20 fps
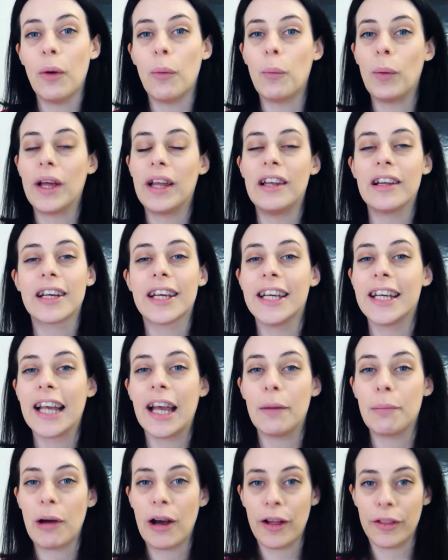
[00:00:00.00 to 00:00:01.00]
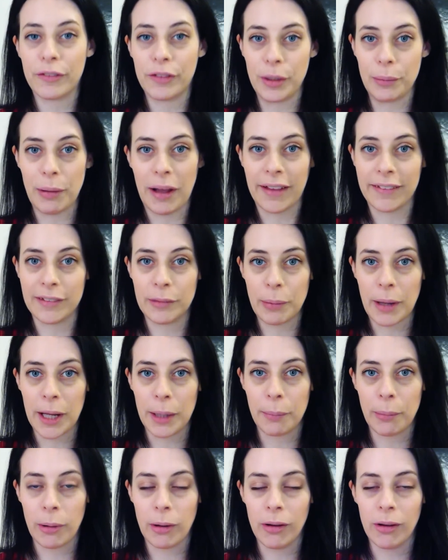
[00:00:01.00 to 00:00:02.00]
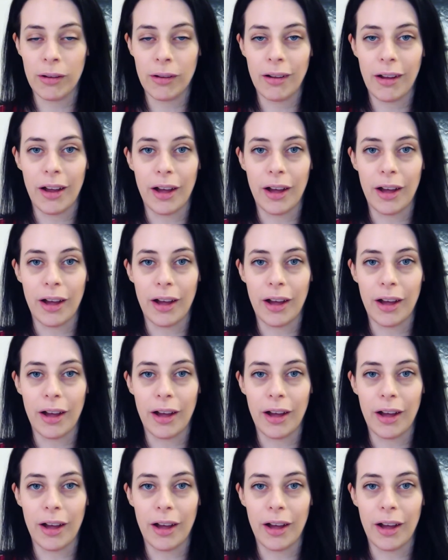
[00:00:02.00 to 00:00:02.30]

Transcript: we're looking at a Part 3 past paper.